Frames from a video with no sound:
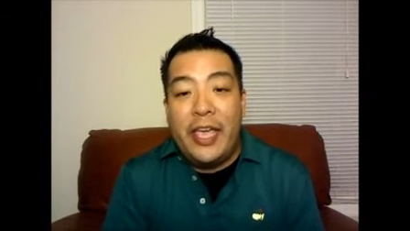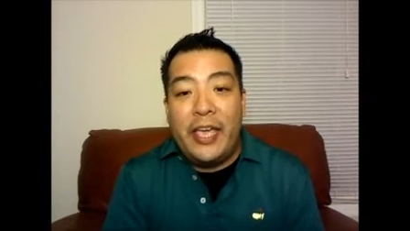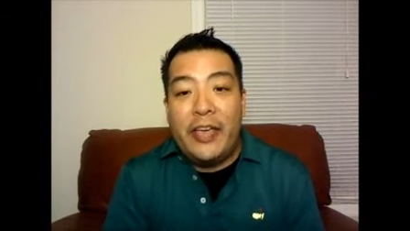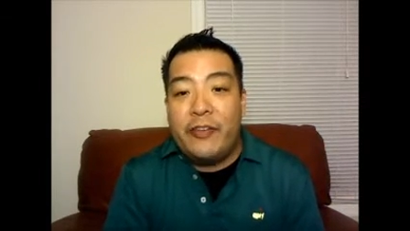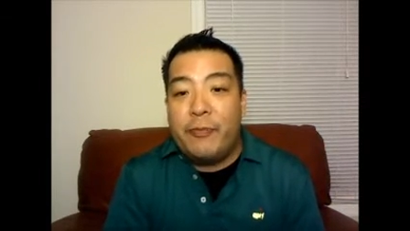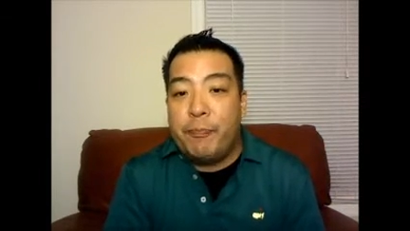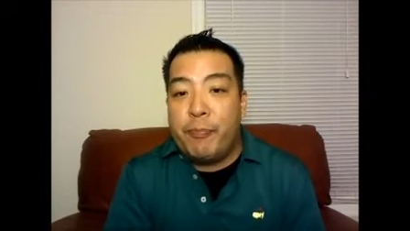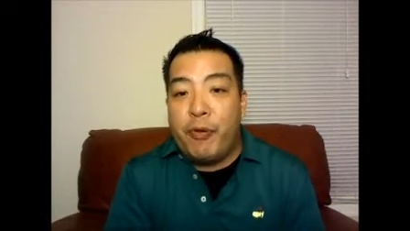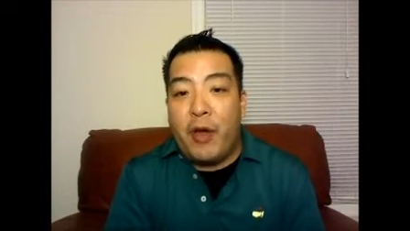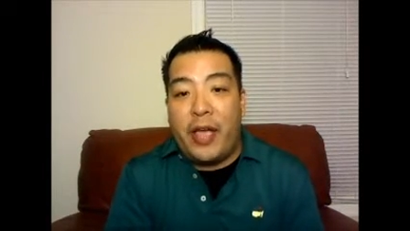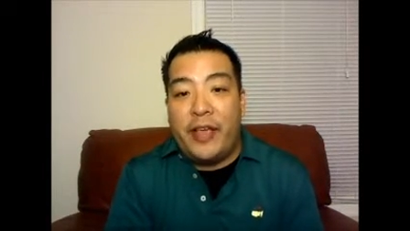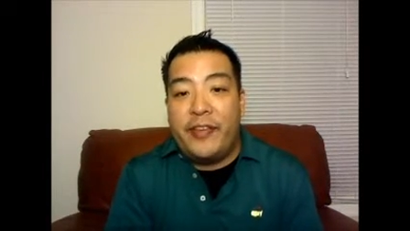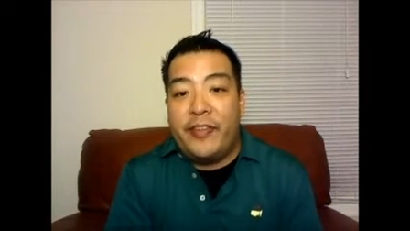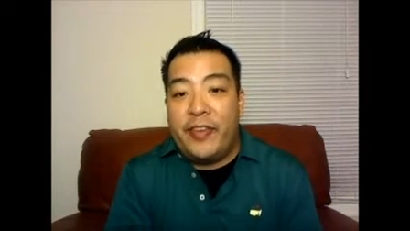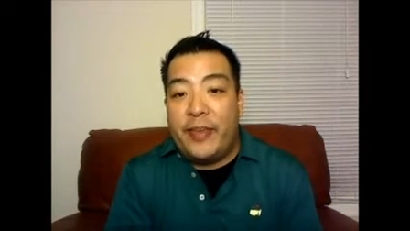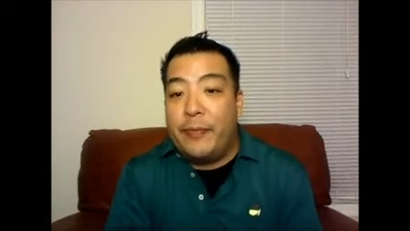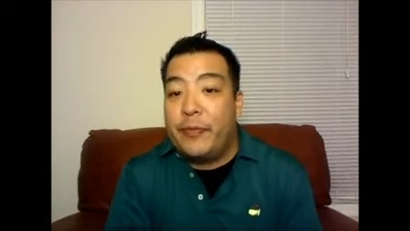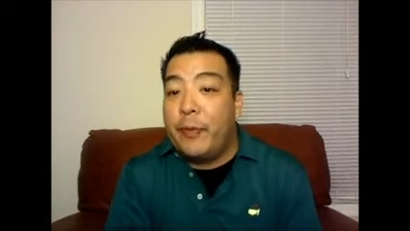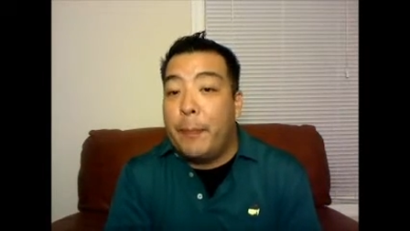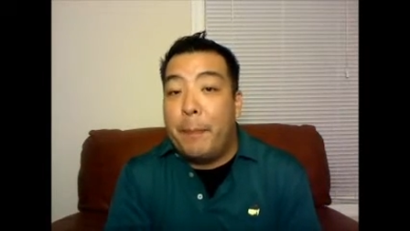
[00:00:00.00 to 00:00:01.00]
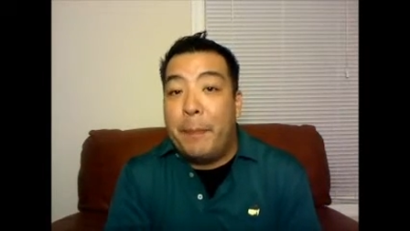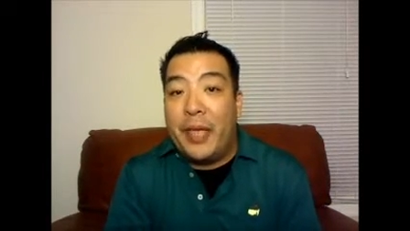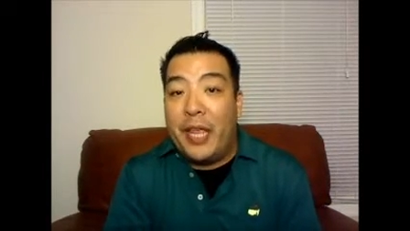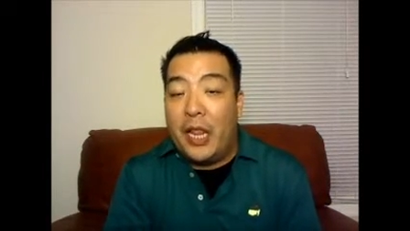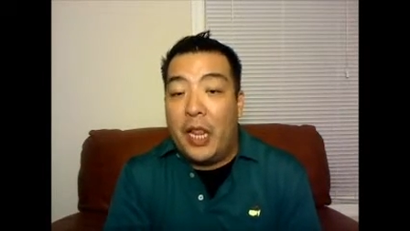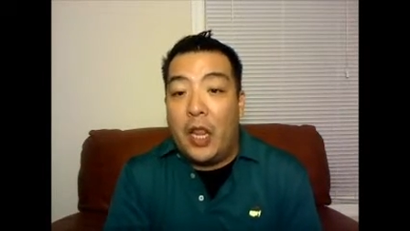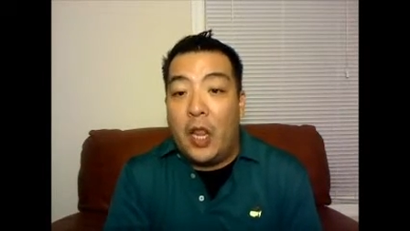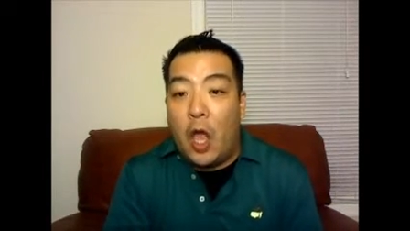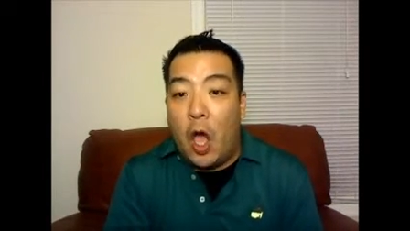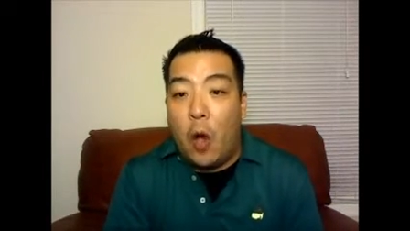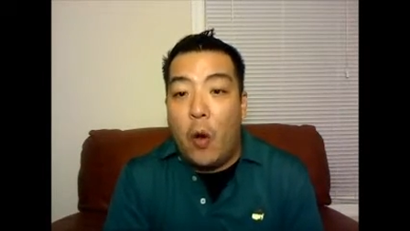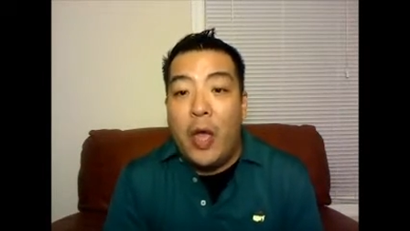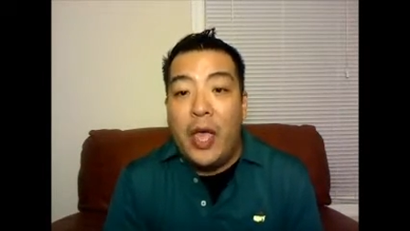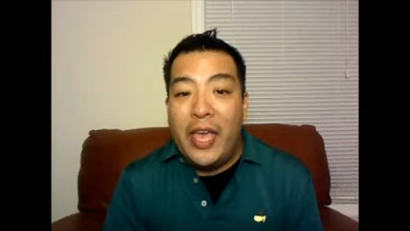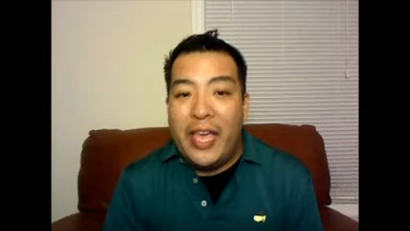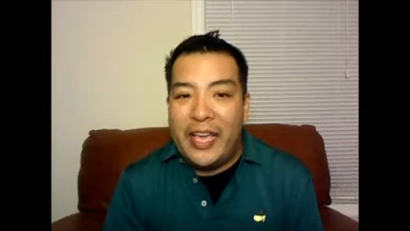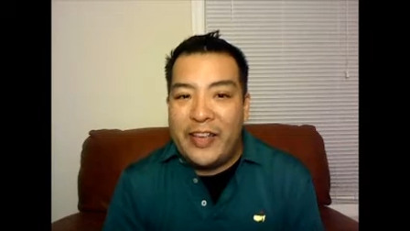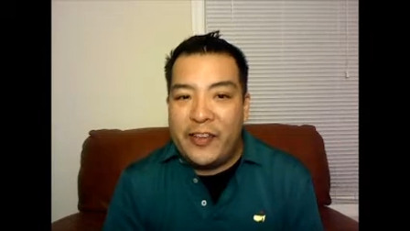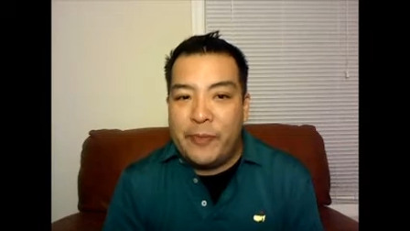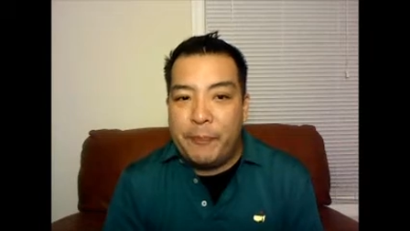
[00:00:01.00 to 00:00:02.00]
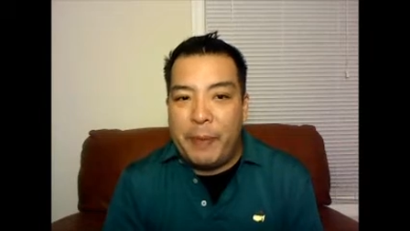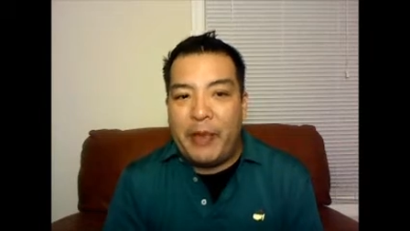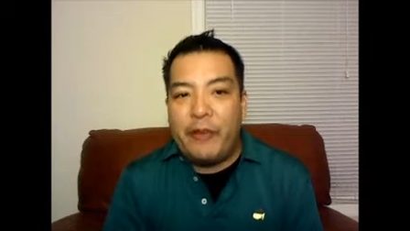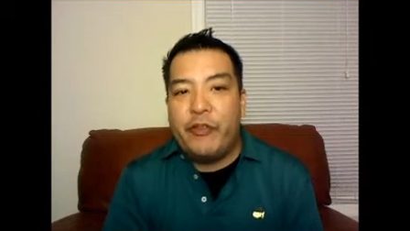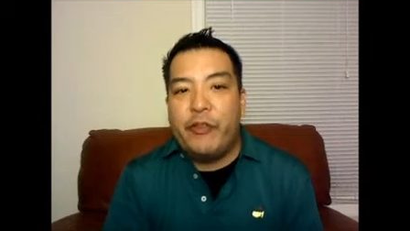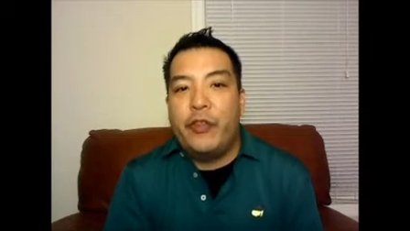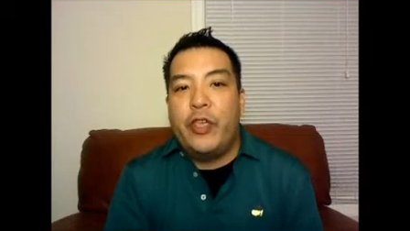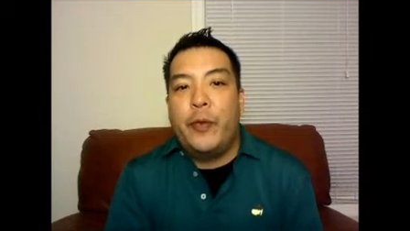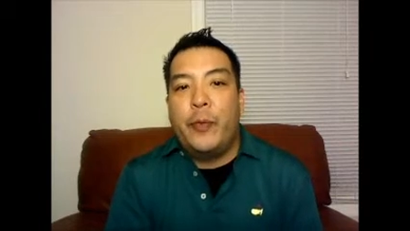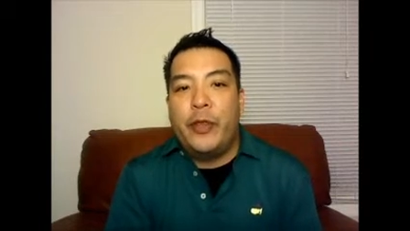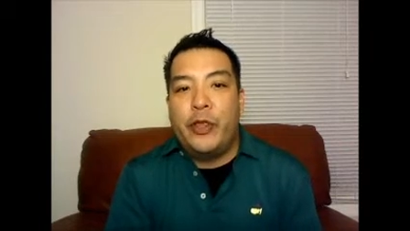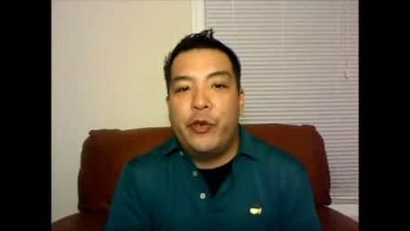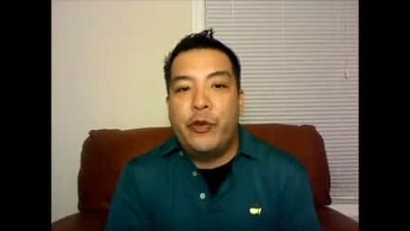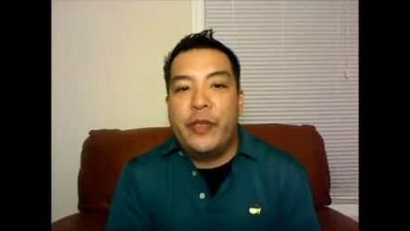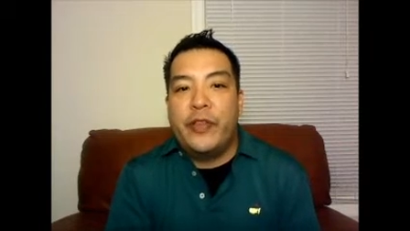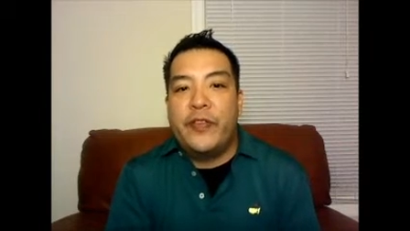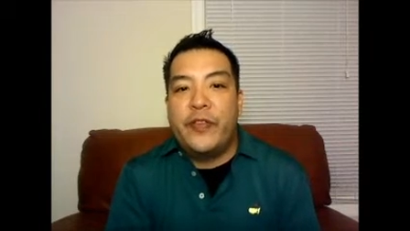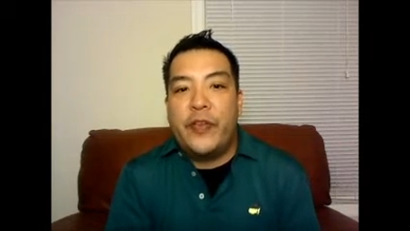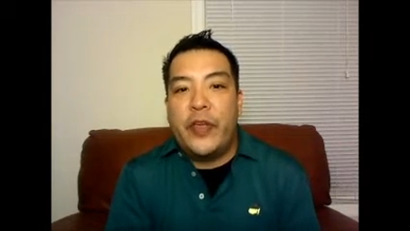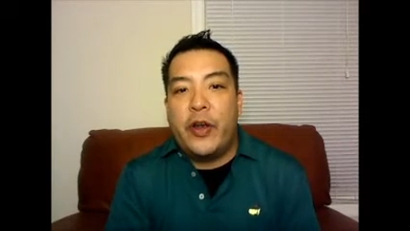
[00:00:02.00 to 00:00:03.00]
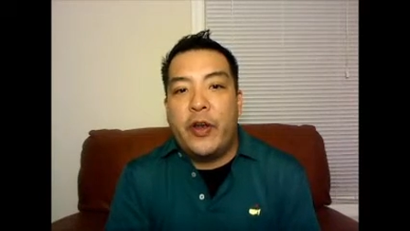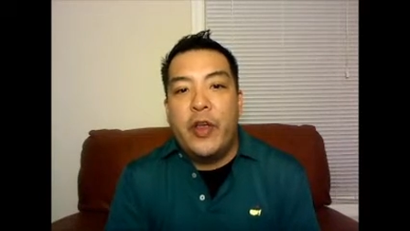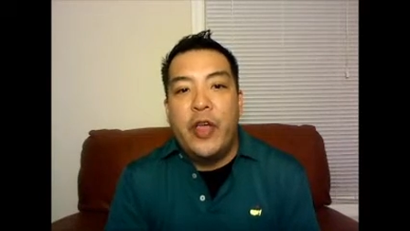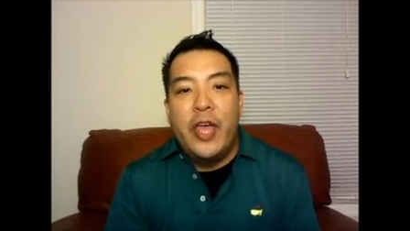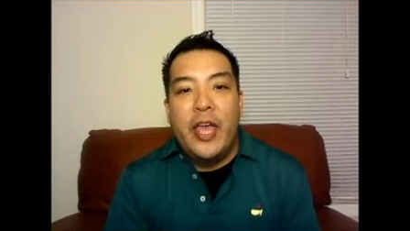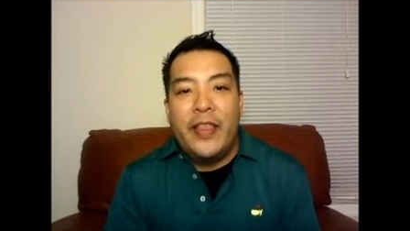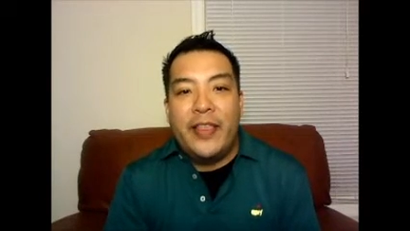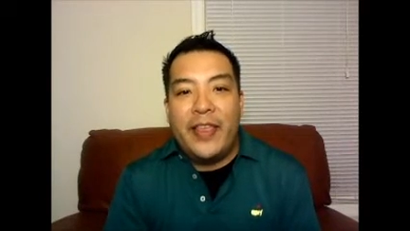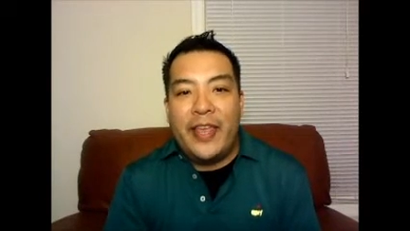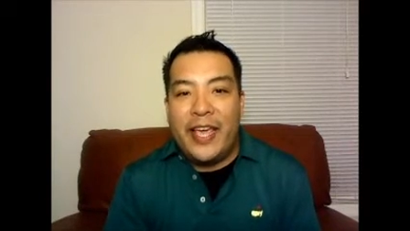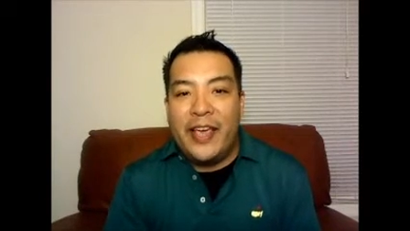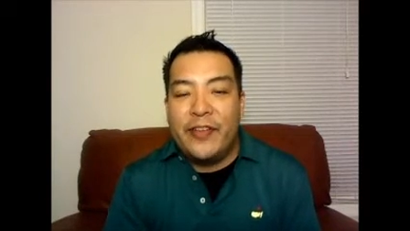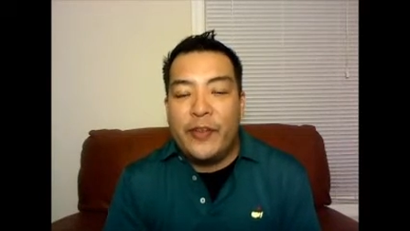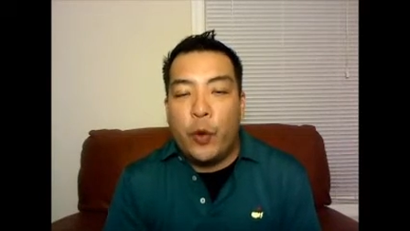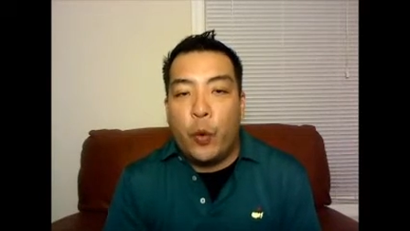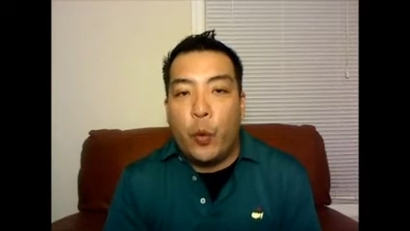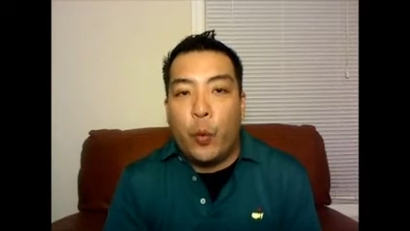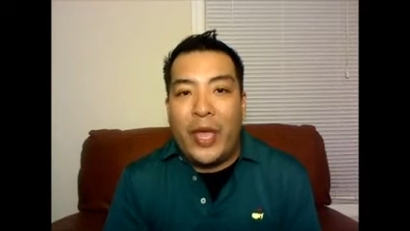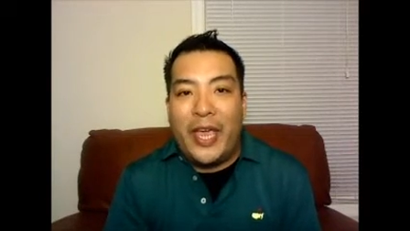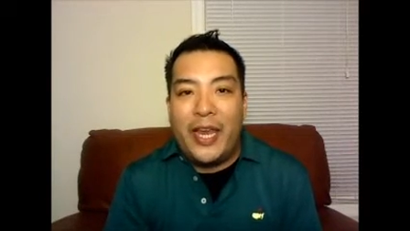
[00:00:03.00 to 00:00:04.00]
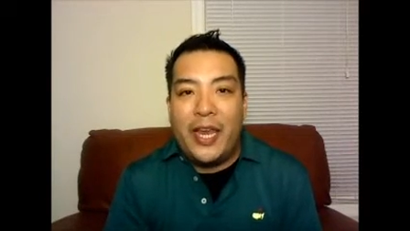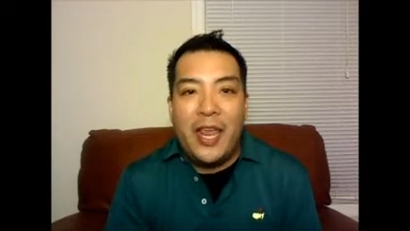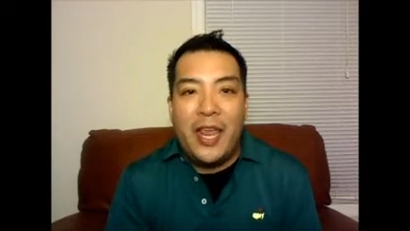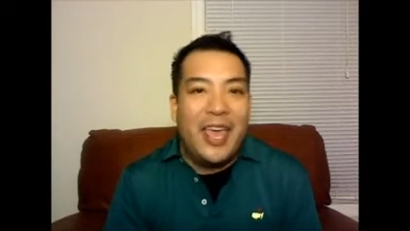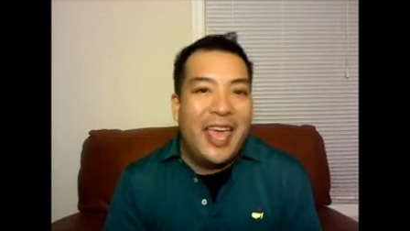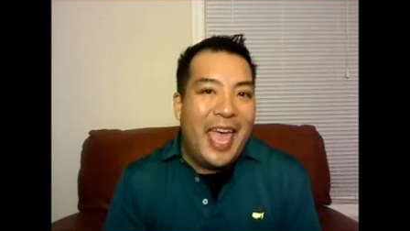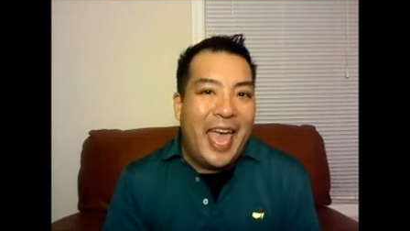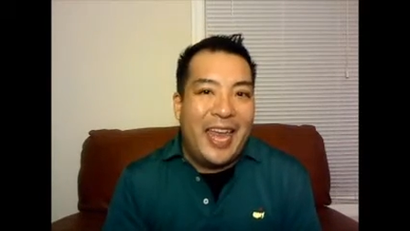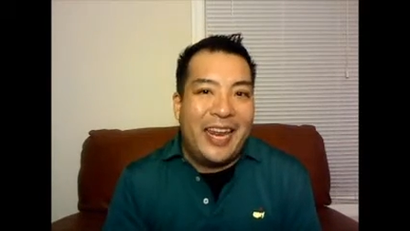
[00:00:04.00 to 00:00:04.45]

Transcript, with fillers: his price seems a bit low, especially when you consider that he has a win